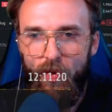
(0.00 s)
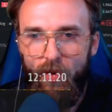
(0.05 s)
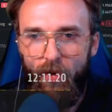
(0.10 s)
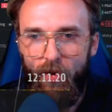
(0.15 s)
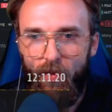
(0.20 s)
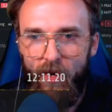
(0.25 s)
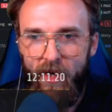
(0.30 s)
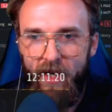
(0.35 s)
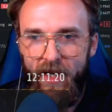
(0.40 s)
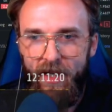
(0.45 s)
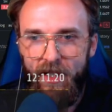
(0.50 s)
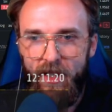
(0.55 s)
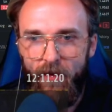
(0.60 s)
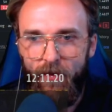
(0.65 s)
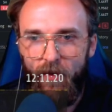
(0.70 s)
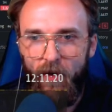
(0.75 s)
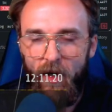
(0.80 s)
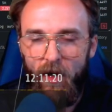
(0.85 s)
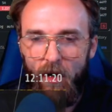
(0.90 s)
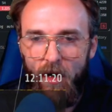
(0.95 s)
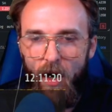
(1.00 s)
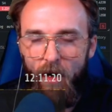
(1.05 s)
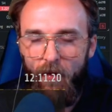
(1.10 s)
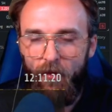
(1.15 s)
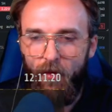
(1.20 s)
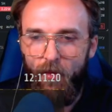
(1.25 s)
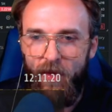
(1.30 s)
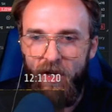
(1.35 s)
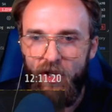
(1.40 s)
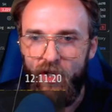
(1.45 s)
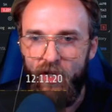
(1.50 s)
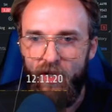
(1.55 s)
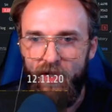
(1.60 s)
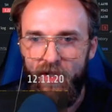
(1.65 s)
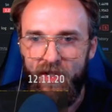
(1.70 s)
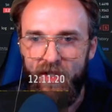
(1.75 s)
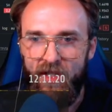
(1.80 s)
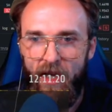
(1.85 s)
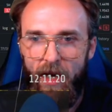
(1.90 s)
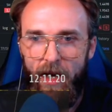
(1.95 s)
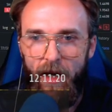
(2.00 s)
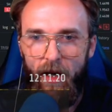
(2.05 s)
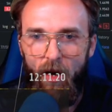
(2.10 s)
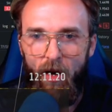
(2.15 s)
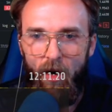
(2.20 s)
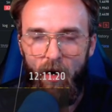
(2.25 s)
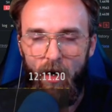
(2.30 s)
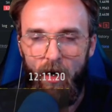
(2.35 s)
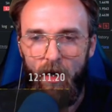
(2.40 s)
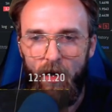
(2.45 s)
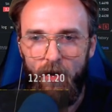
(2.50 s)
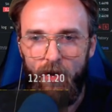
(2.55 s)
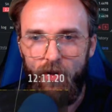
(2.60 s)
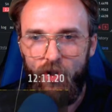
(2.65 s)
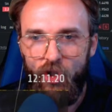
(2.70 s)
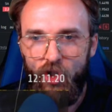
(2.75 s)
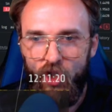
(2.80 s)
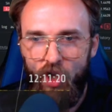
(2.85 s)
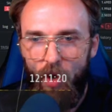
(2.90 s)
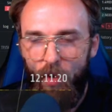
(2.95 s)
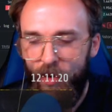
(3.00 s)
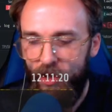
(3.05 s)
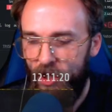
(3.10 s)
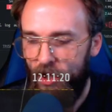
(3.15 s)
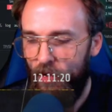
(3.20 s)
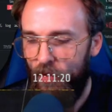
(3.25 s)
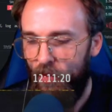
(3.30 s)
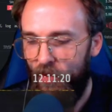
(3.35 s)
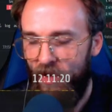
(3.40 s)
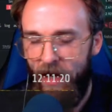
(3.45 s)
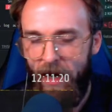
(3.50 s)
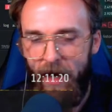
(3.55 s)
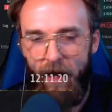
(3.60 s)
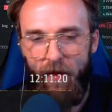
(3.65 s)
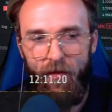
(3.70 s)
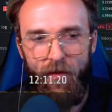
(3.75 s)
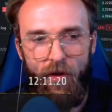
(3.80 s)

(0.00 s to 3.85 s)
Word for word: three different confirmations that are showing you that